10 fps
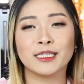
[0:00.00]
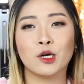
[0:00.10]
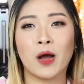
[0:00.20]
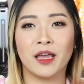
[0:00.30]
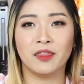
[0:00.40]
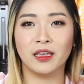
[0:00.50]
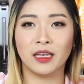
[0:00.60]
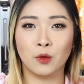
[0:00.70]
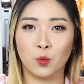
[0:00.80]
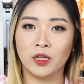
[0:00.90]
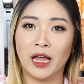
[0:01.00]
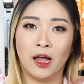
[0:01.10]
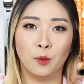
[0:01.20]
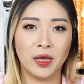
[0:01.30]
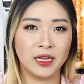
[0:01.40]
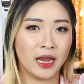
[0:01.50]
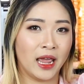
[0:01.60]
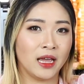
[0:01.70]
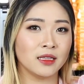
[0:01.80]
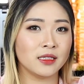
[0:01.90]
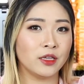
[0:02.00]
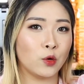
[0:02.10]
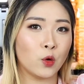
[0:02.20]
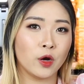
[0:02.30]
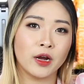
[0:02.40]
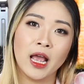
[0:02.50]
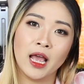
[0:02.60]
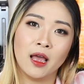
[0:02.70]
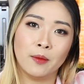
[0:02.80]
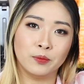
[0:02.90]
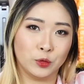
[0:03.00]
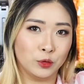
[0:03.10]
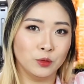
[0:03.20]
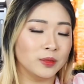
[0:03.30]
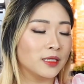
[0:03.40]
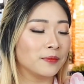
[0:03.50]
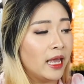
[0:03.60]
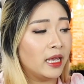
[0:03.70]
so I think it will help enhance your boobs.